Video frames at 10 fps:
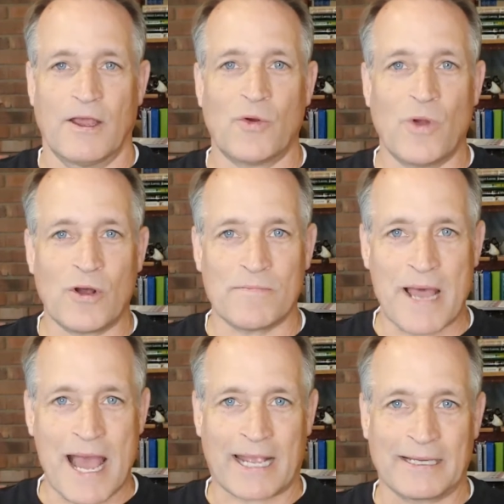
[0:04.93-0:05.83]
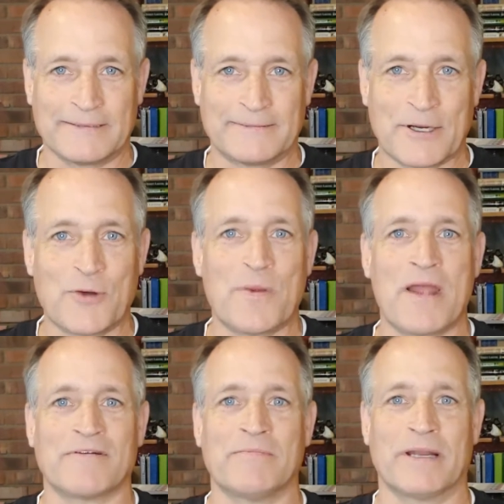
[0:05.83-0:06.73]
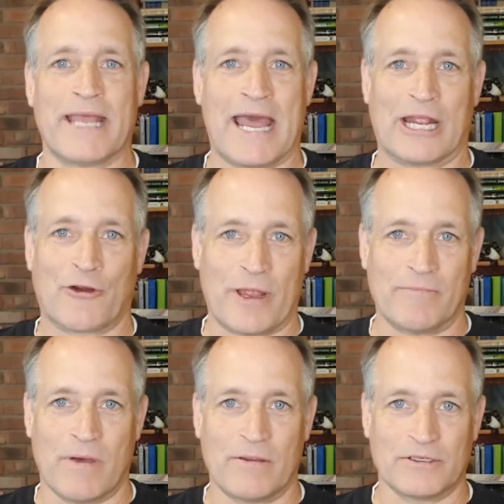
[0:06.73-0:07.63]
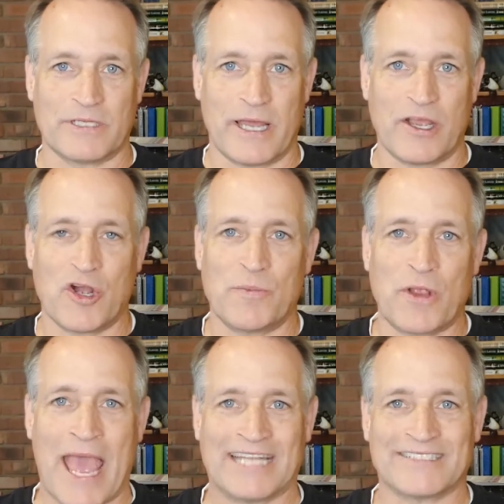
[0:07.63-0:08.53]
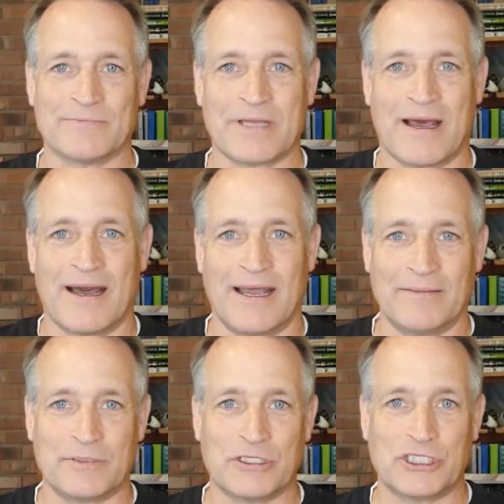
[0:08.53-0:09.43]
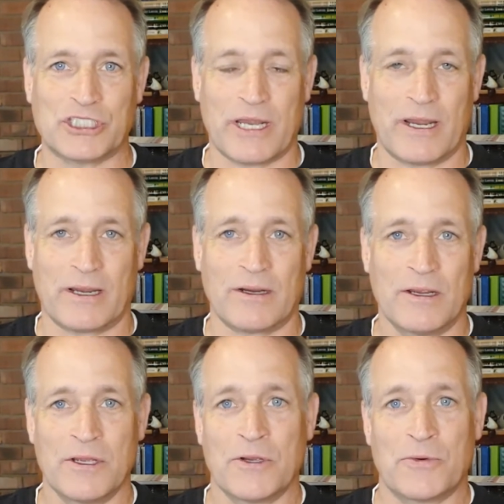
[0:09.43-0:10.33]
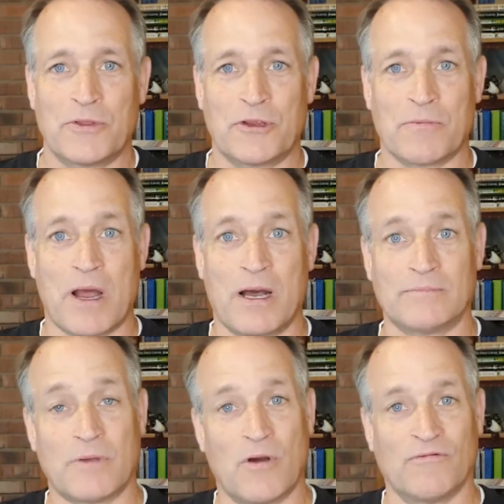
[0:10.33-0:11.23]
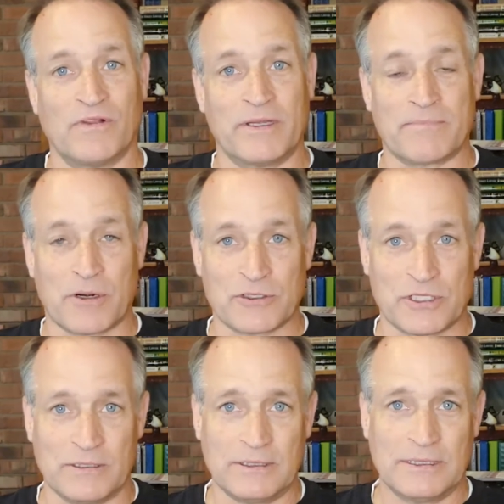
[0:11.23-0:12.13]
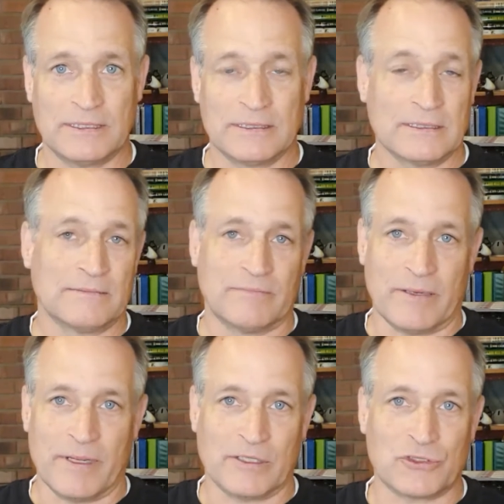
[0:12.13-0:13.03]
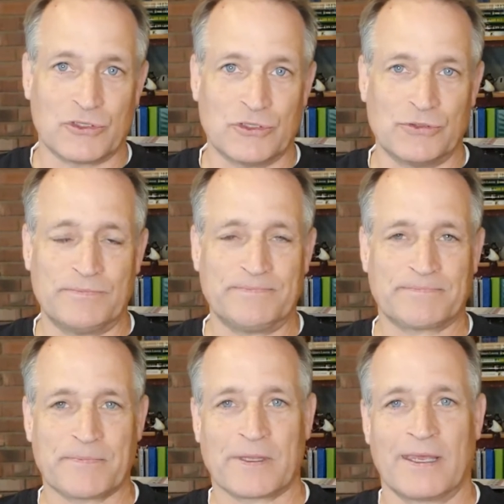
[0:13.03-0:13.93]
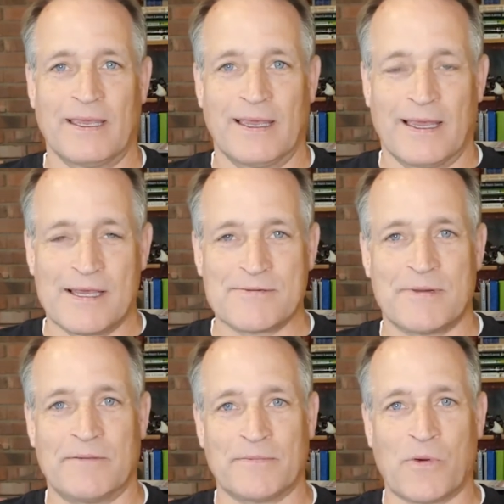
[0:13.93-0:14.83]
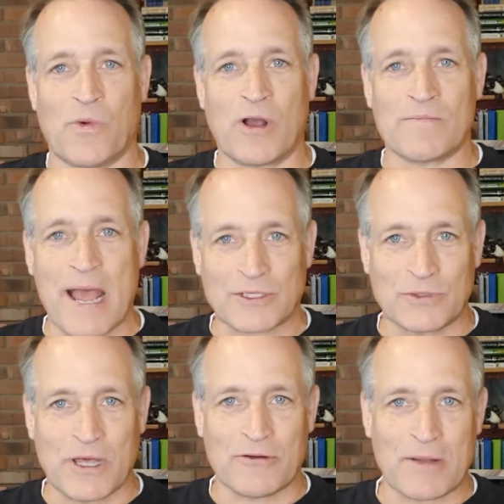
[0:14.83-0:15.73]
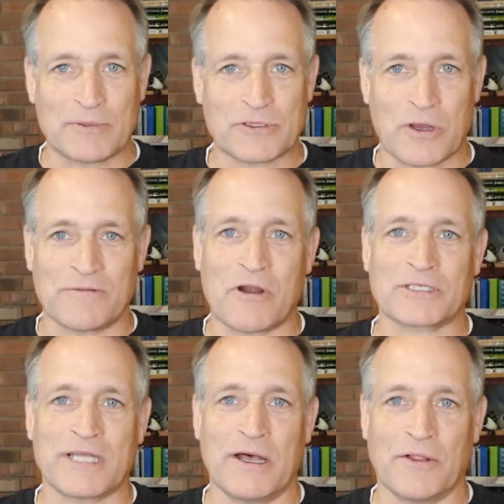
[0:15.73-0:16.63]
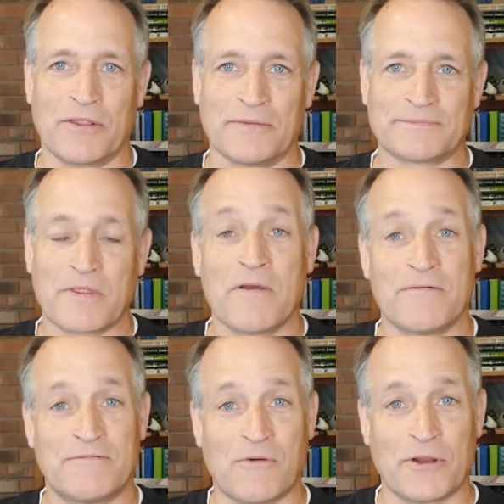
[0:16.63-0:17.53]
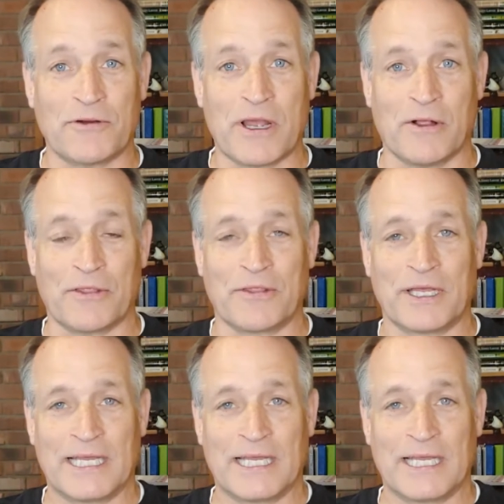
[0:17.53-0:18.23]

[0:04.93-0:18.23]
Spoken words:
Oh, welcome back. Hope everybody had a great Mother's Day. Hope you had some time to share with your mom, hopefully in person, maybe on Zoom. But welcome back to another episode of Arc to Health for your health.